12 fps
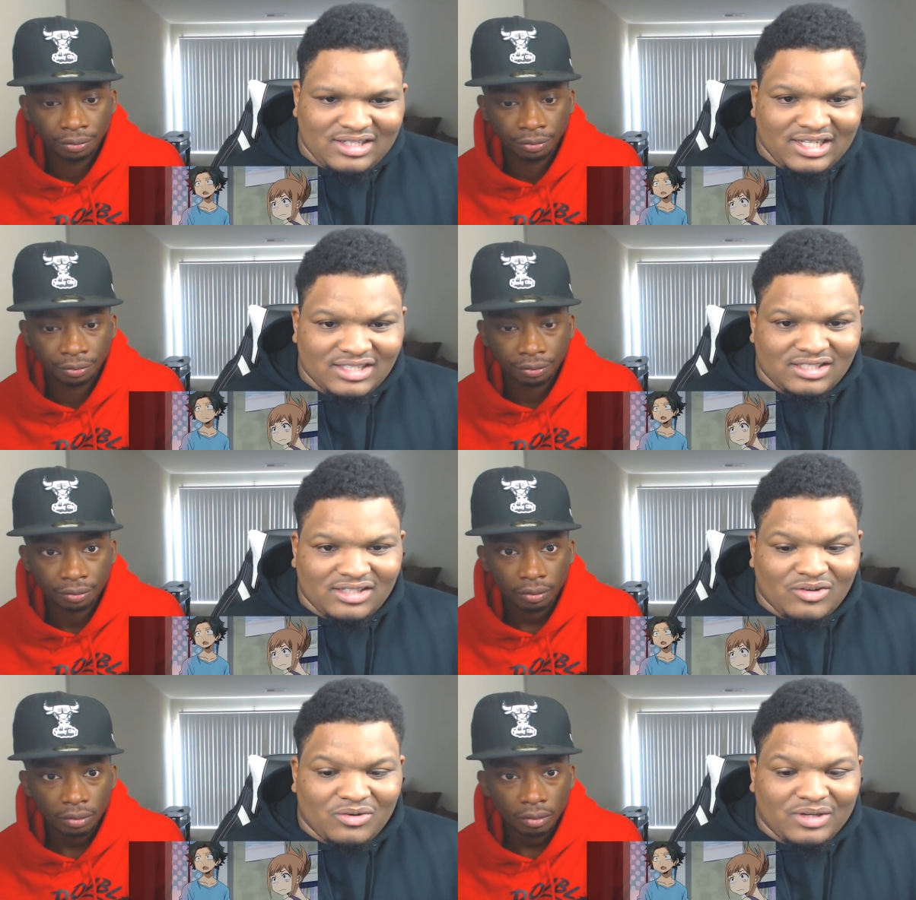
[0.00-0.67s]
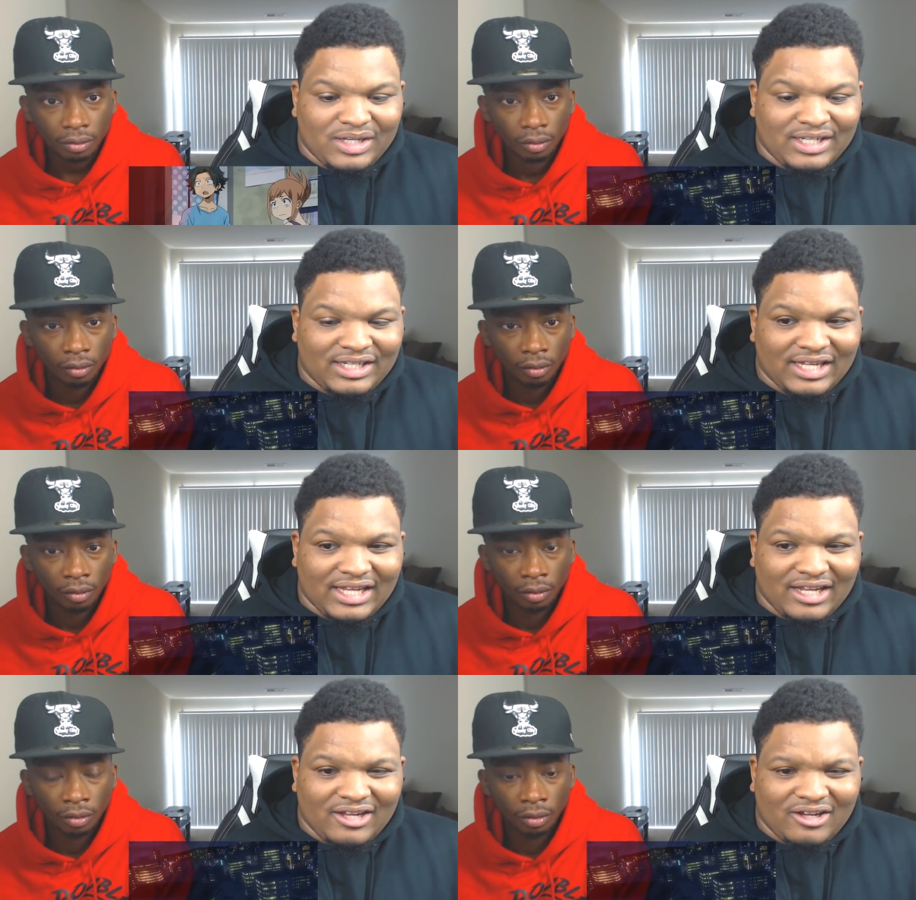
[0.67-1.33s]
Speaker 1: It's going
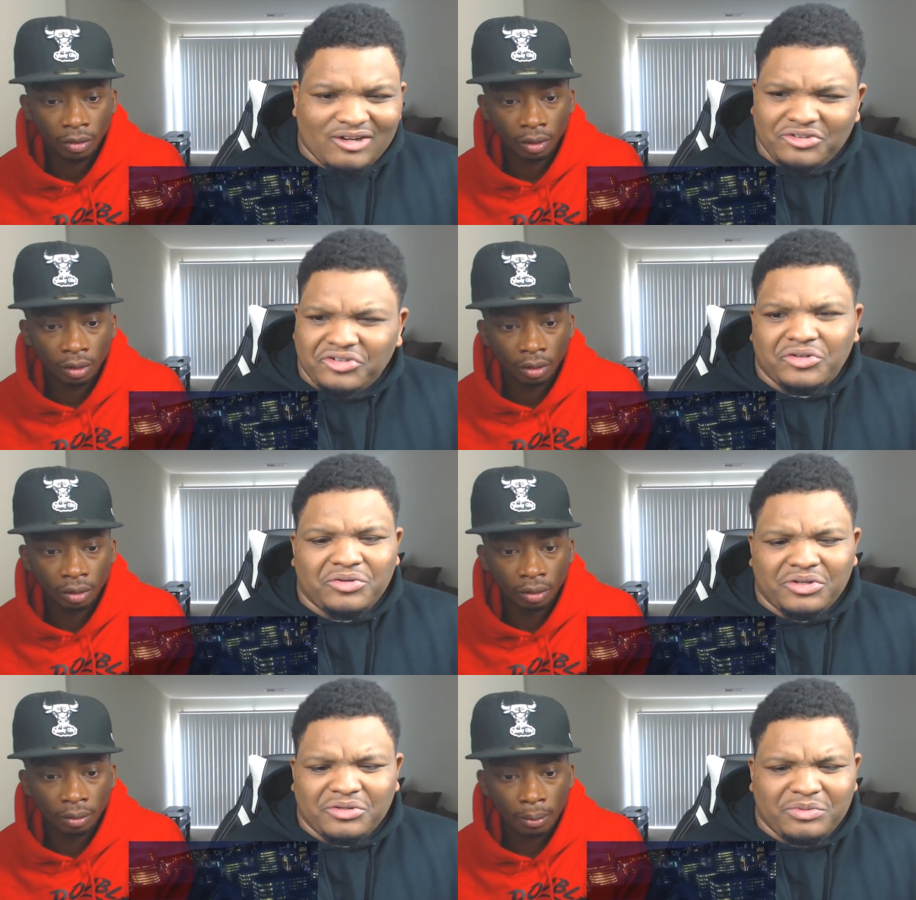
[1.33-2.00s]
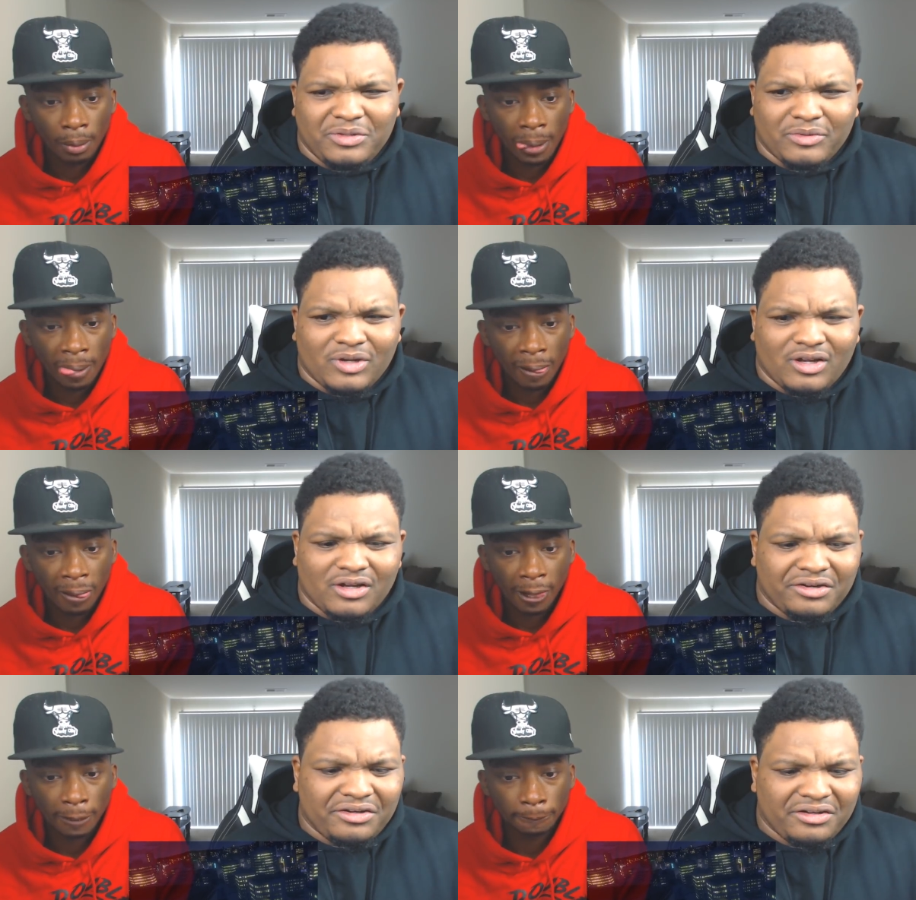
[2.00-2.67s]
down. I don't even know who those people
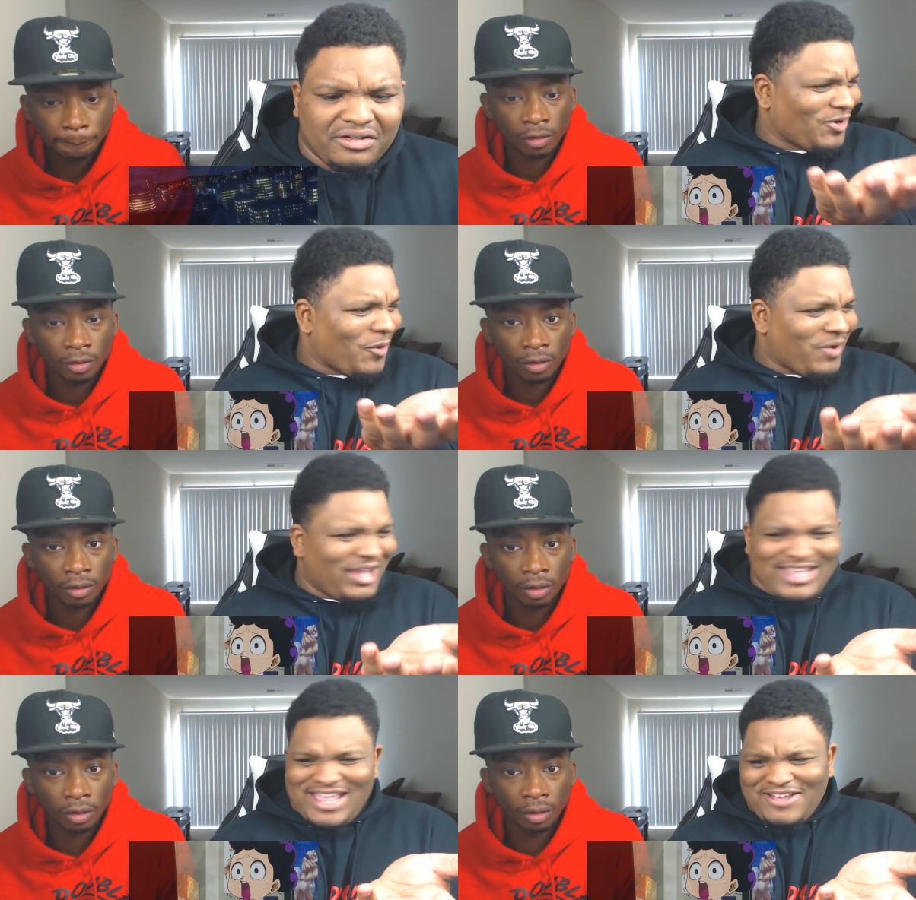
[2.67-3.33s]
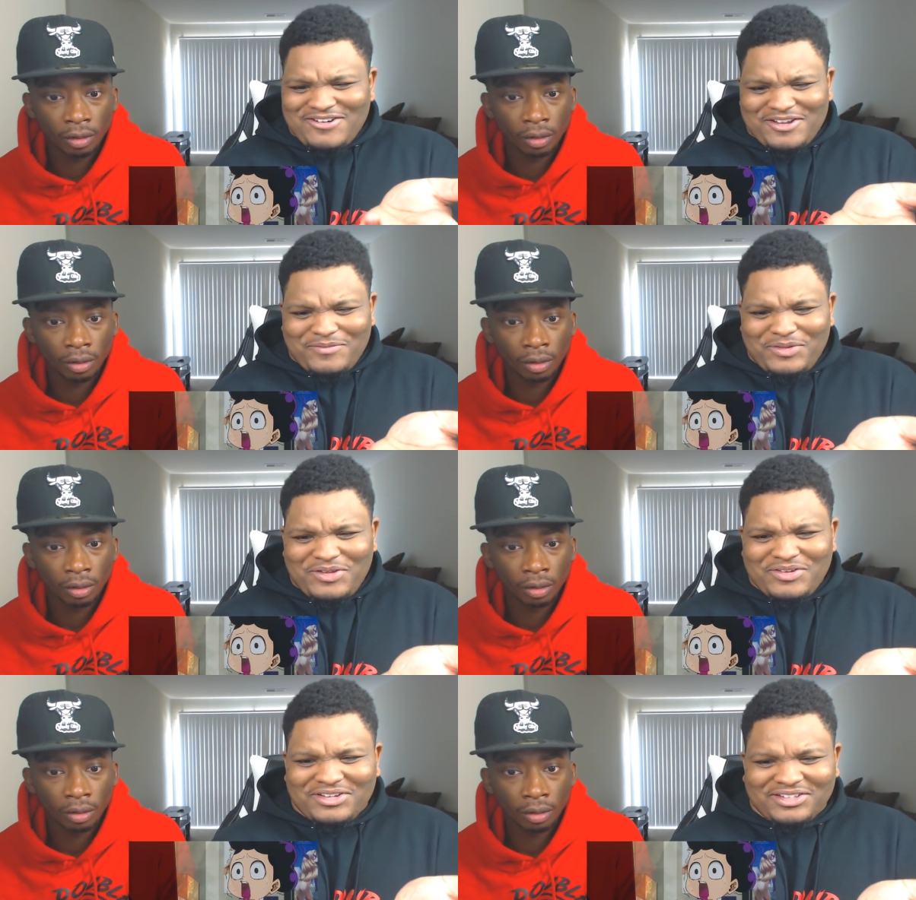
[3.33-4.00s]
are. Why are you on the
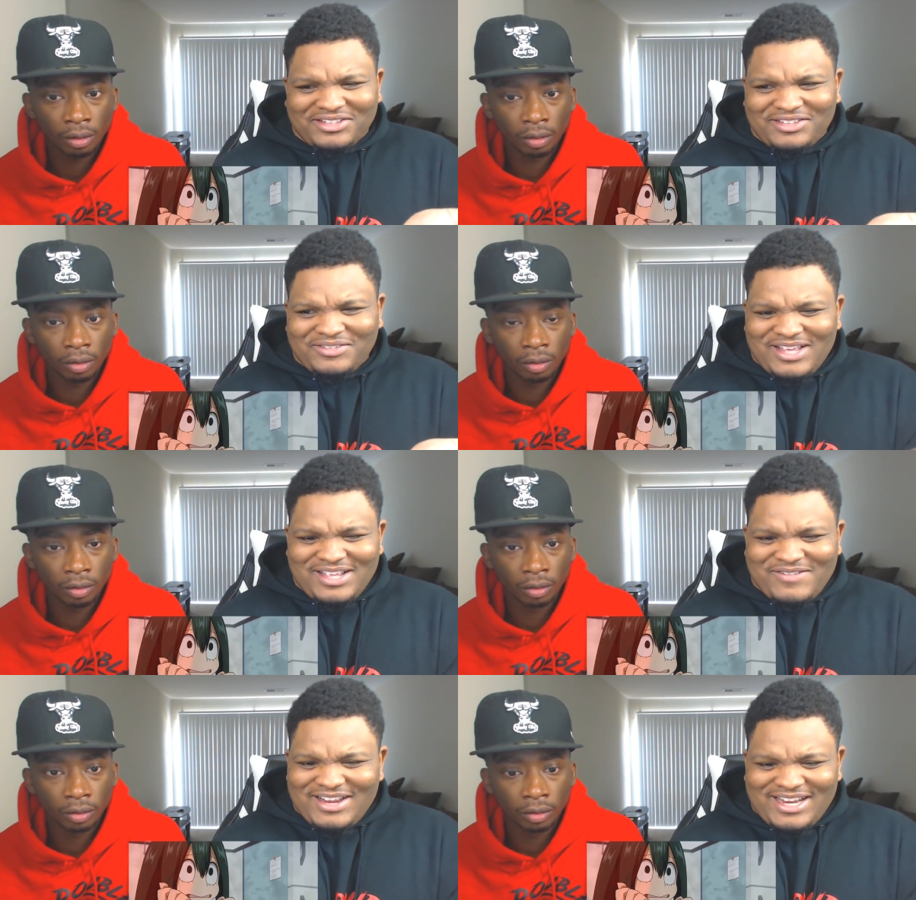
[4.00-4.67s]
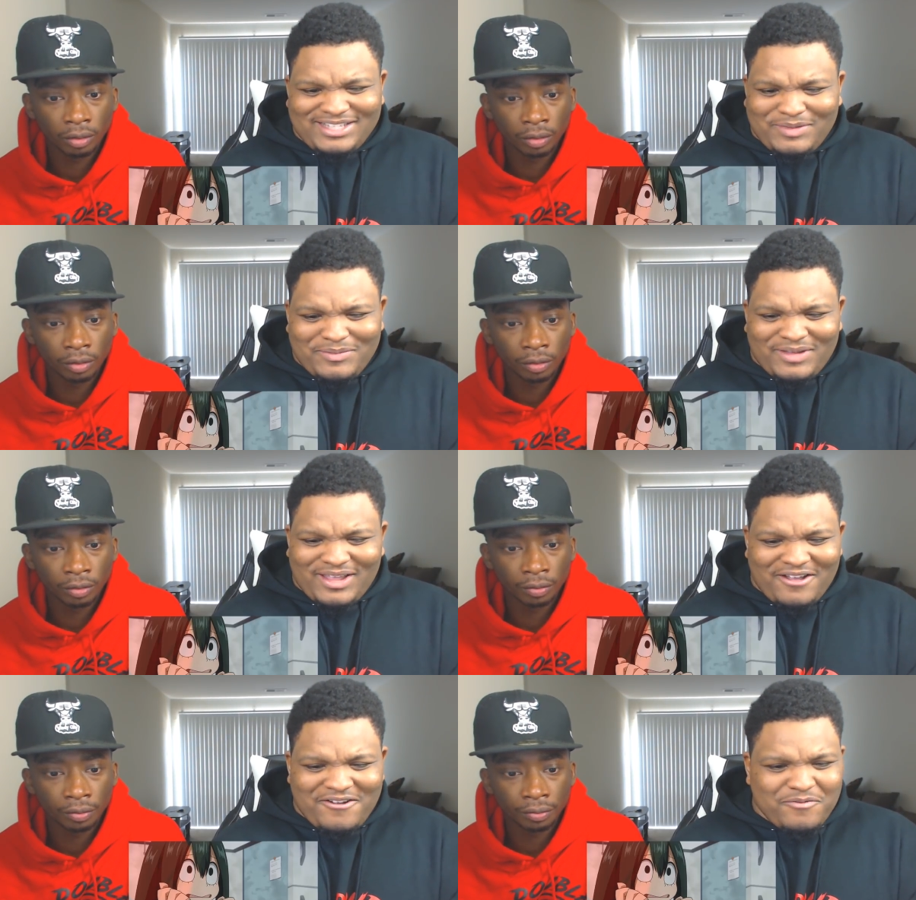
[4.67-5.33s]
computer?
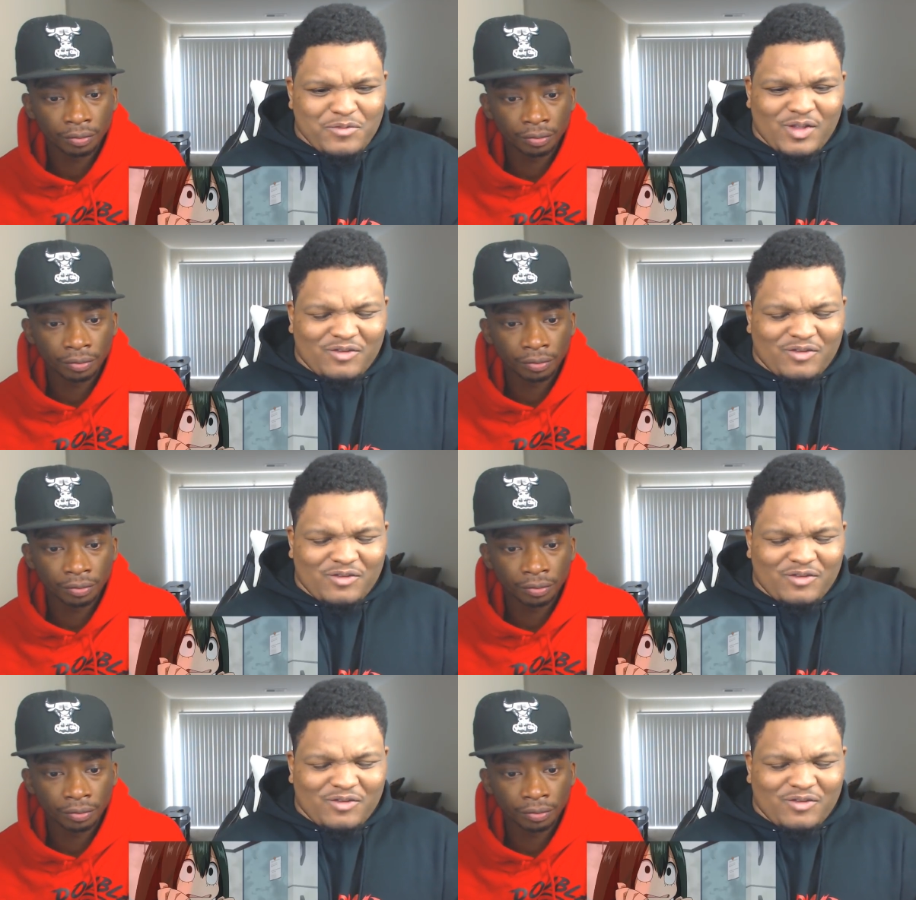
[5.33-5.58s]
Why are these